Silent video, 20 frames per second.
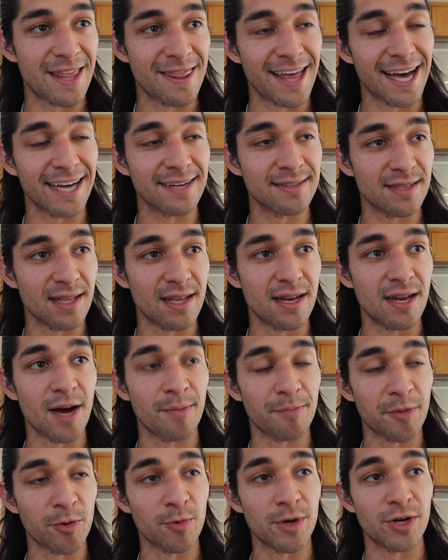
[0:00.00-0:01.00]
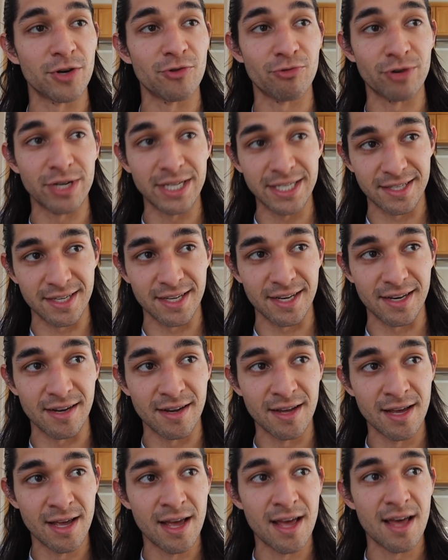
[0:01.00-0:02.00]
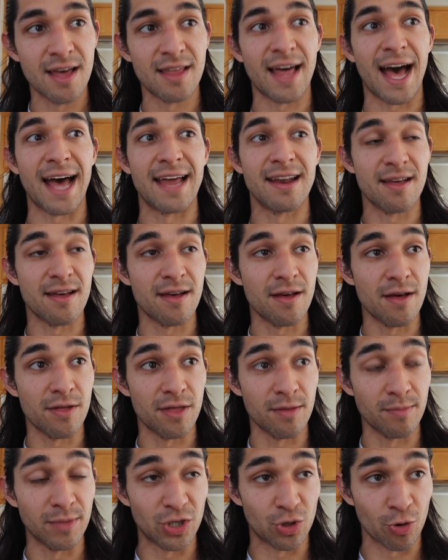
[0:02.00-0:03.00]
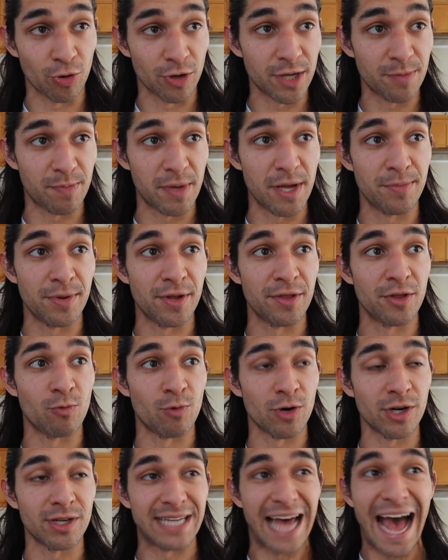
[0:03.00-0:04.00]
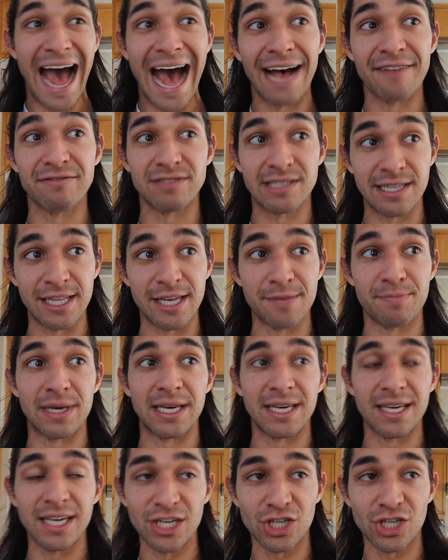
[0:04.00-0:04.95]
And that is the number one reason that the majority of people in the world have sleeping